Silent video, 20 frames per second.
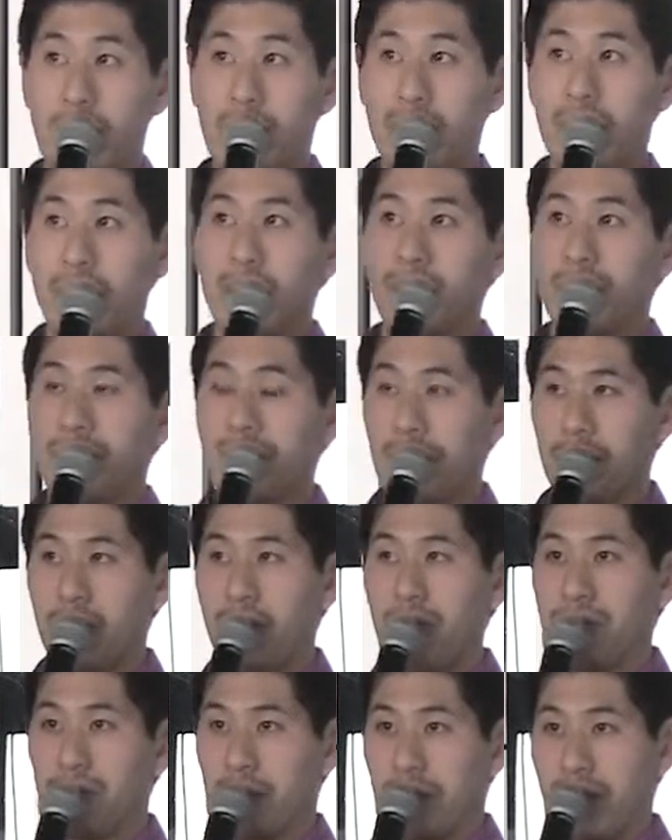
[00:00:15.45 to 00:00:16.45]
here from
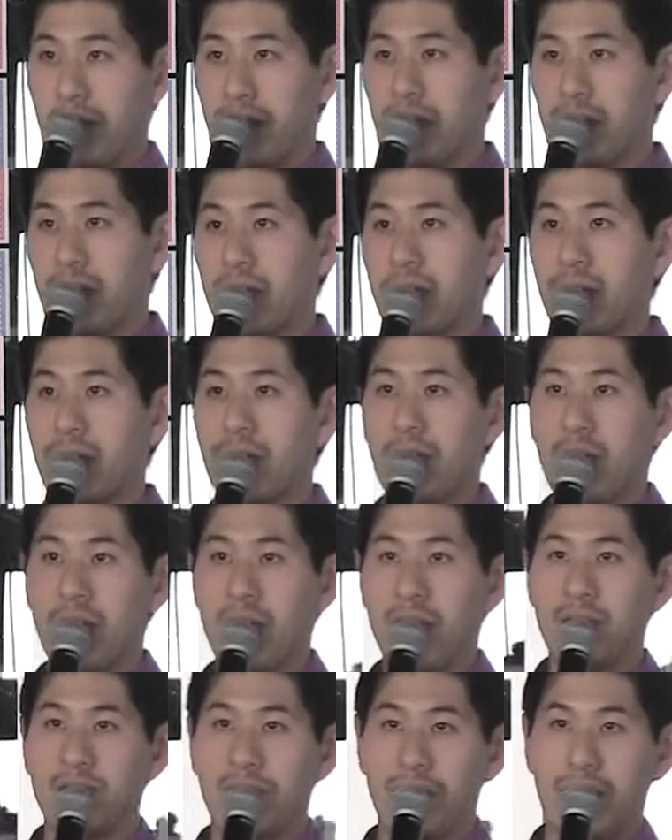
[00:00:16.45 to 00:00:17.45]
Code for America
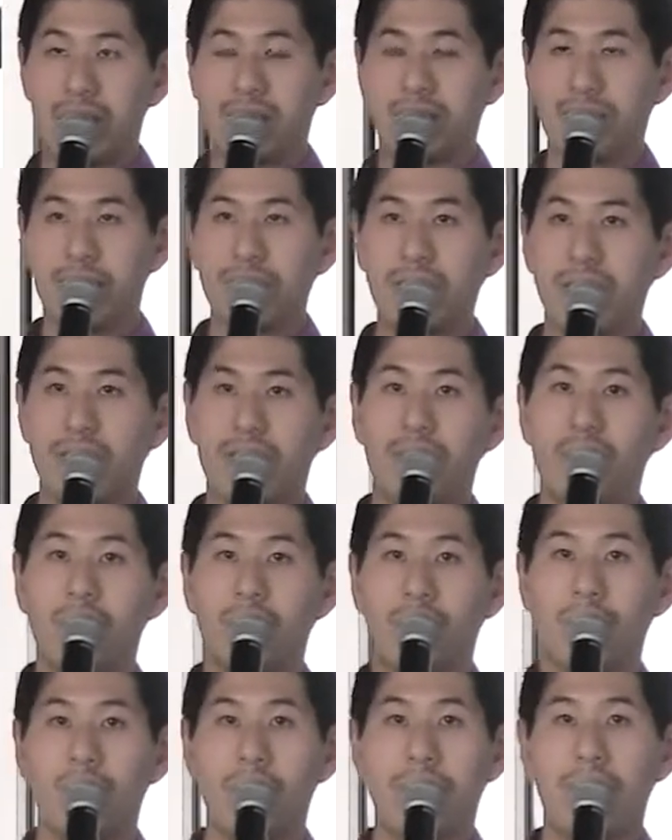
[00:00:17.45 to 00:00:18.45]
and vice
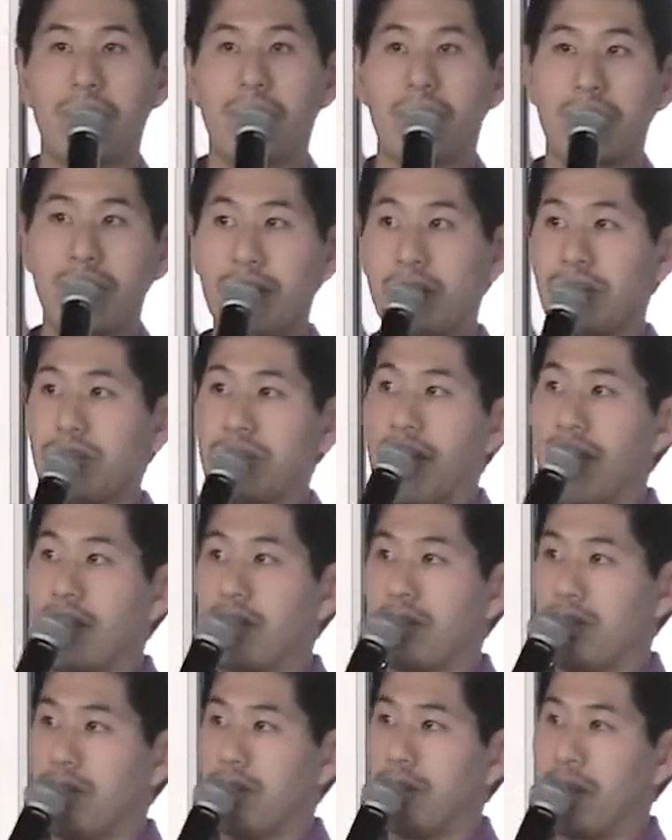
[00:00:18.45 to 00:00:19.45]
versa with our
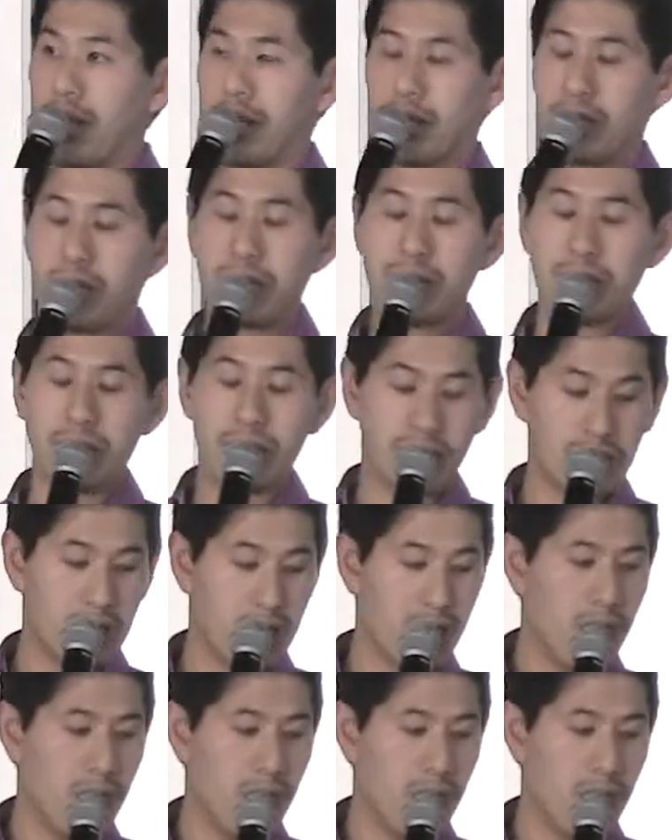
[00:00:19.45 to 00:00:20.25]
international partners.